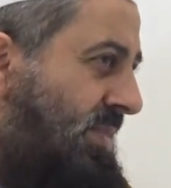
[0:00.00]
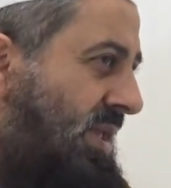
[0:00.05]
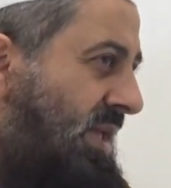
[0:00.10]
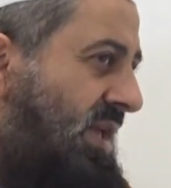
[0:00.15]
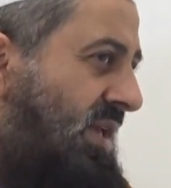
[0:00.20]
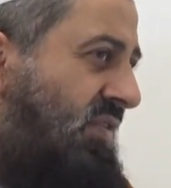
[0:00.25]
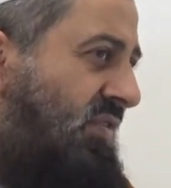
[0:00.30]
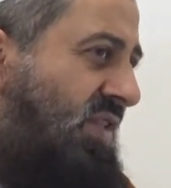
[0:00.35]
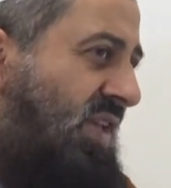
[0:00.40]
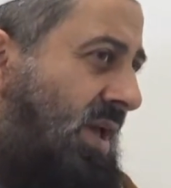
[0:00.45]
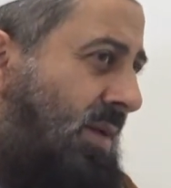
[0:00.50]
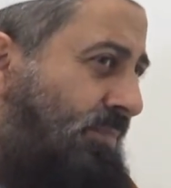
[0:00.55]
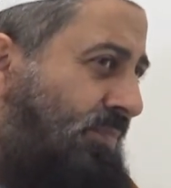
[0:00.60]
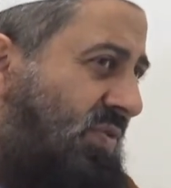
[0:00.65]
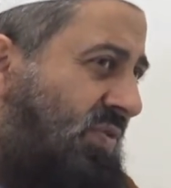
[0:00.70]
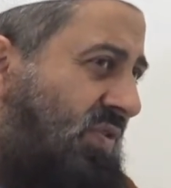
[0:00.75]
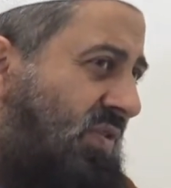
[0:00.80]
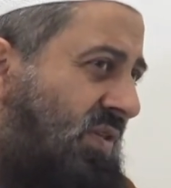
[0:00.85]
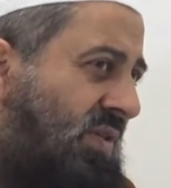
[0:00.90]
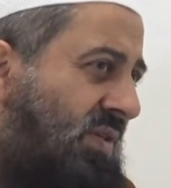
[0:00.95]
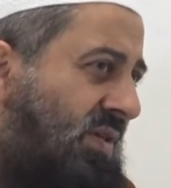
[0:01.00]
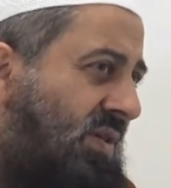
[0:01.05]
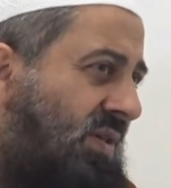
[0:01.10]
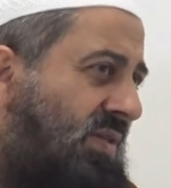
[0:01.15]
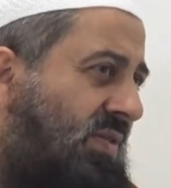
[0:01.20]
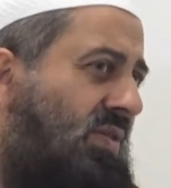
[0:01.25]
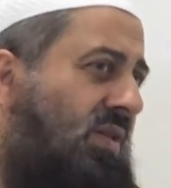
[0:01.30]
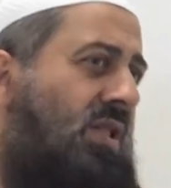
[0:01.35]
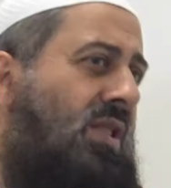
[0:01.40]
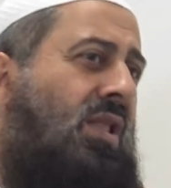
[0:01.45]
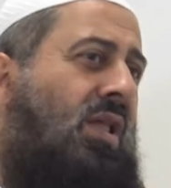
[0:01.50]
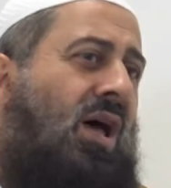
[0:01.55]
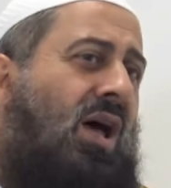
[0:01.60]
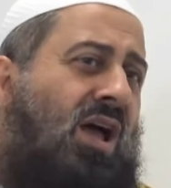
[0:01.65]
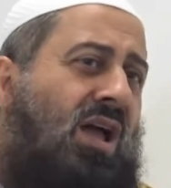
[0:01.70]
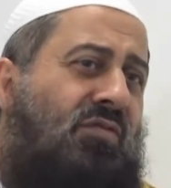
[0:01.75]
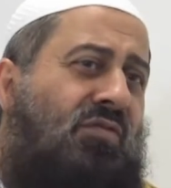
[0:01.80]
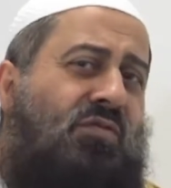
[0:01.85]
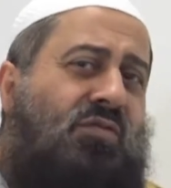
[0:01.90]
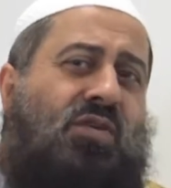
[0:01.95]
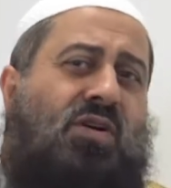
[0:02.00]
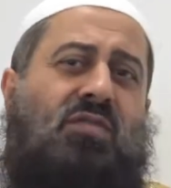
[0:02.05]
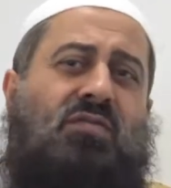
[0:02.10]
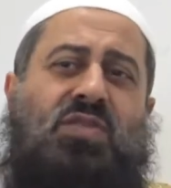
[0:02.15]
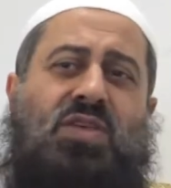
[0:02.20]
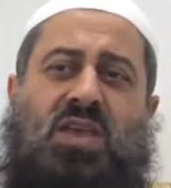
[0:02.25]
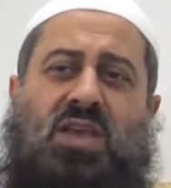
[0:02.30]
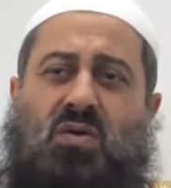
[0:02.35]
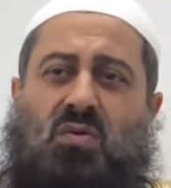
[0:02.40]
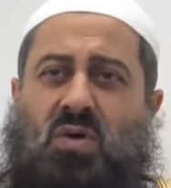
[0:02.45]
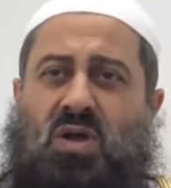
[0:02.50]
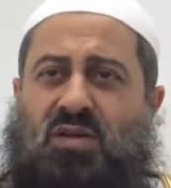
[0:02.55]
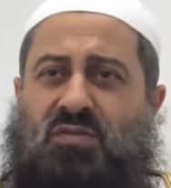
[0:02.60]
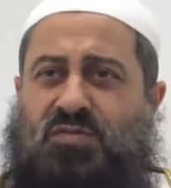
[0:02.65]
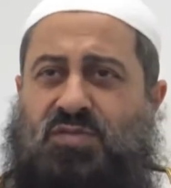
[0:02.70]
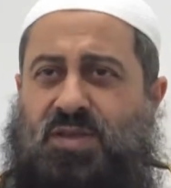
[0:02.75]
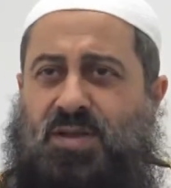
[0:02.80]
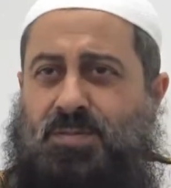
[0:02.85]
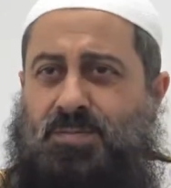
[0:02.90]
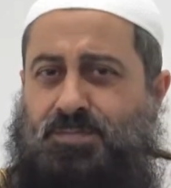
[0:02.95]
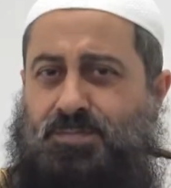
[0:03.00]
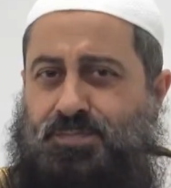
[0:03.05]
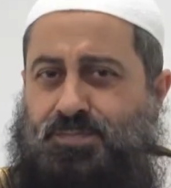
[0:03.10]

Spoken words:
Except the life of the hereafter.